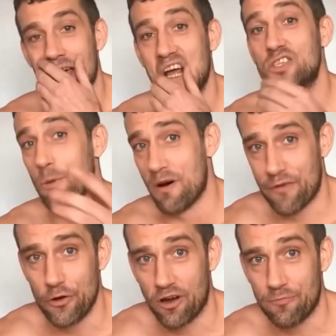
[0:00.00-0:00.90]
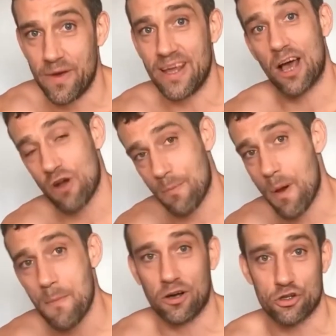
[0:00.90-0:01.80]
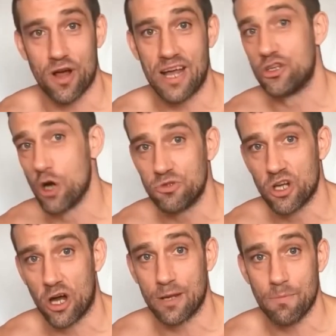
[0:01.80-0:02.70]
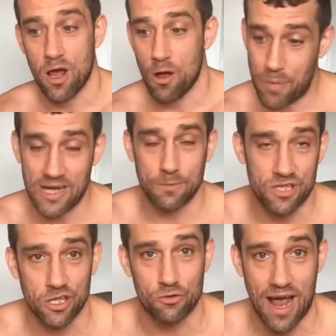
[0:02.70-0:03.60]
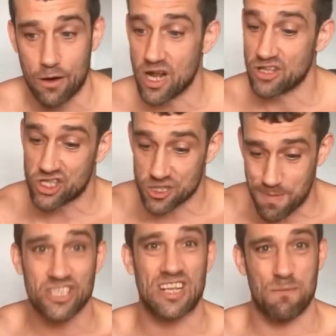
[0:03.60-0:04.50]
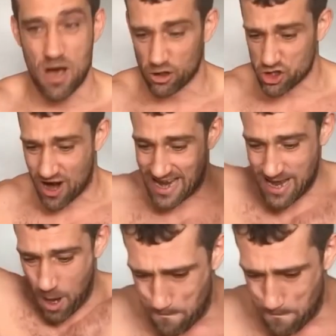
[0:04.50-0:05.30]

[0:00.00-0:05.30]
He took my food off me, I grabbed my metal tray, jumped on him, pinned him to the ground and smashed that metal tray.